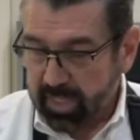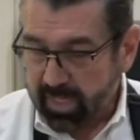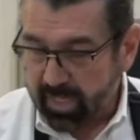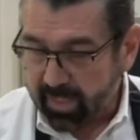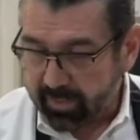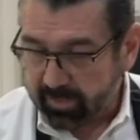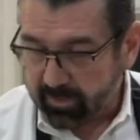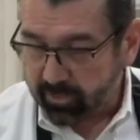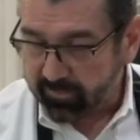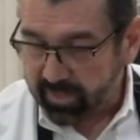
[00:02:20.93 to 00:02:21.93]
And
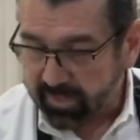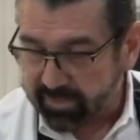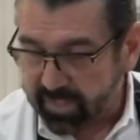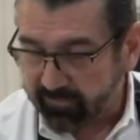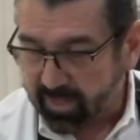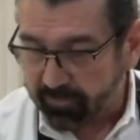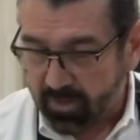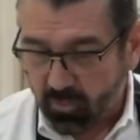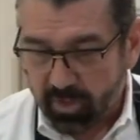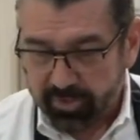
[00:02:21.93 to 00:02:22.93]
like I said, I've got my
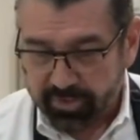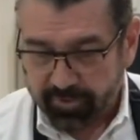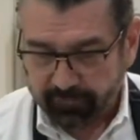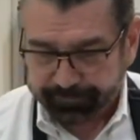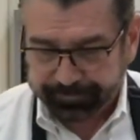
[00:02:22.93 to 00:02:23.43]
water here.